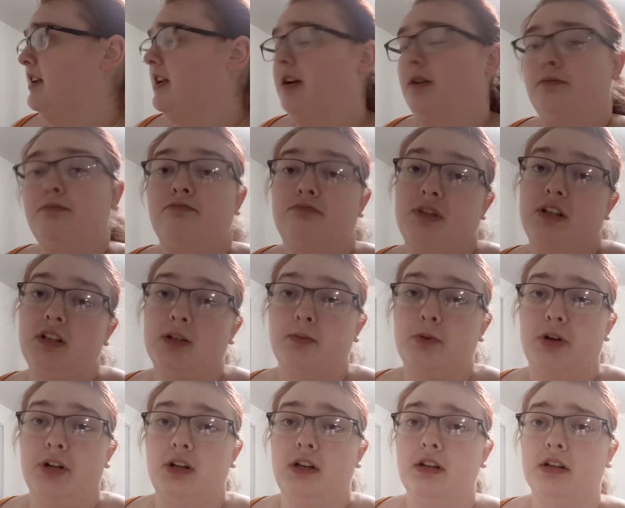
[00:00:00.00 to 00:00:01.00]
now, they look
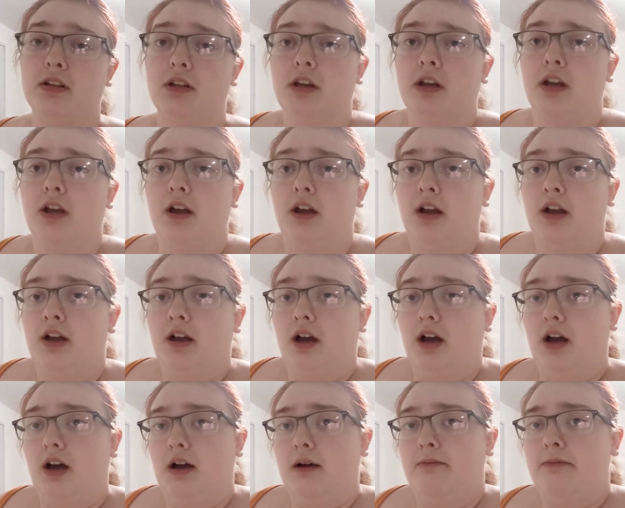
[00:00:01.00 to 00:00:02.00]
pretty good.
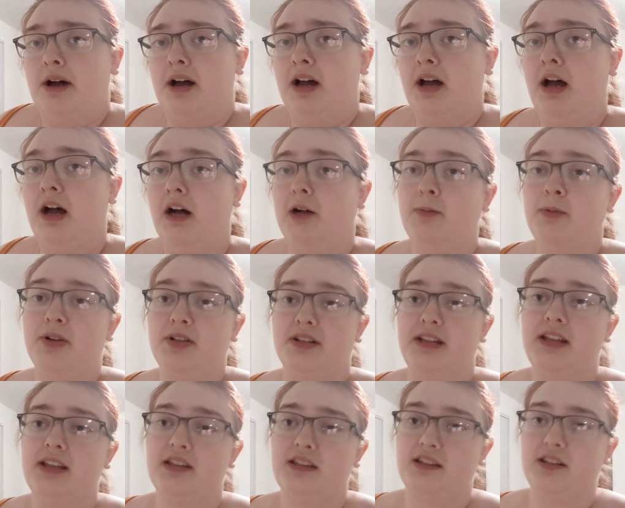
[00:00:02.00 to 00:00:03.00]
I'll put a
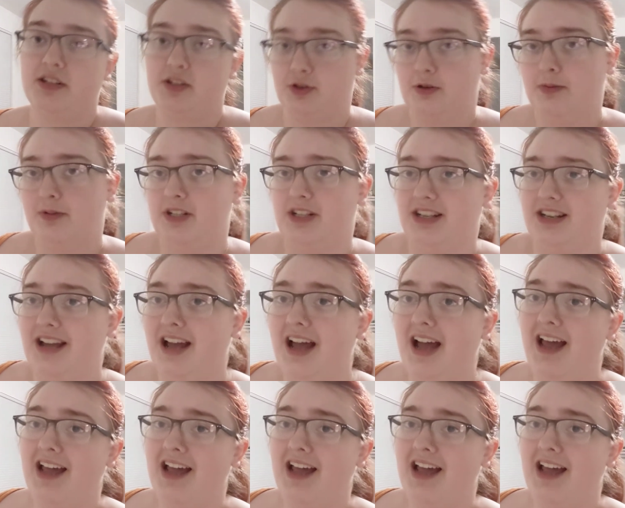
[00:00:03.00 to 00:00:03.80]
link in the description.